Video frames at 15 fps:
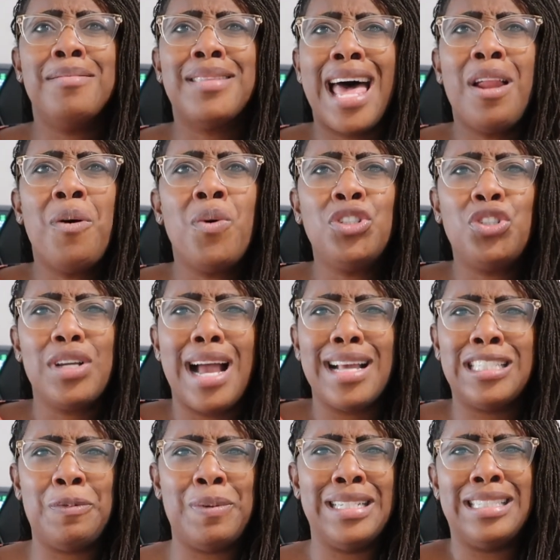I don't want you guys
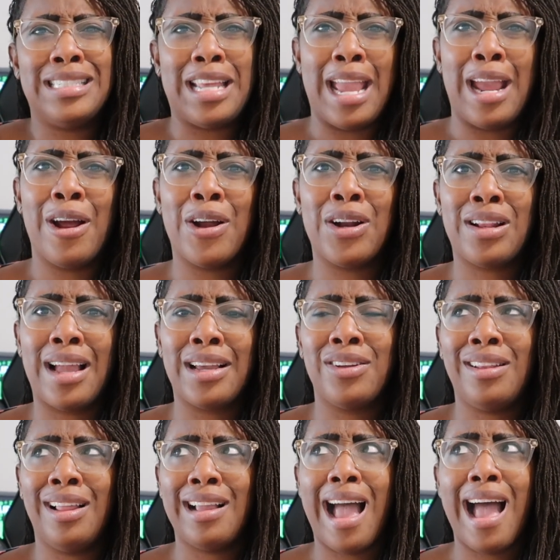to be scared. Like you're
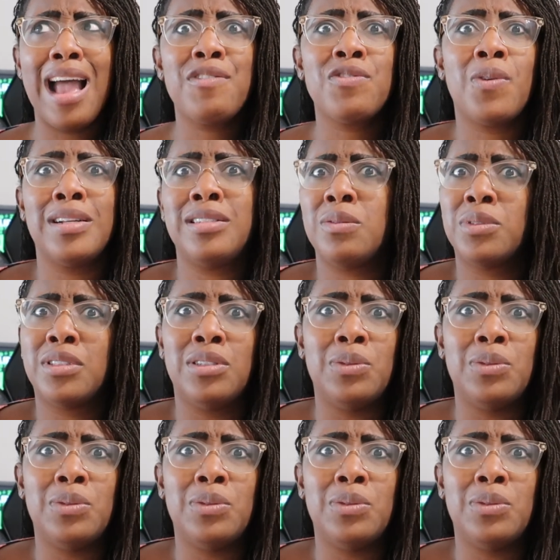like, I have no idea what to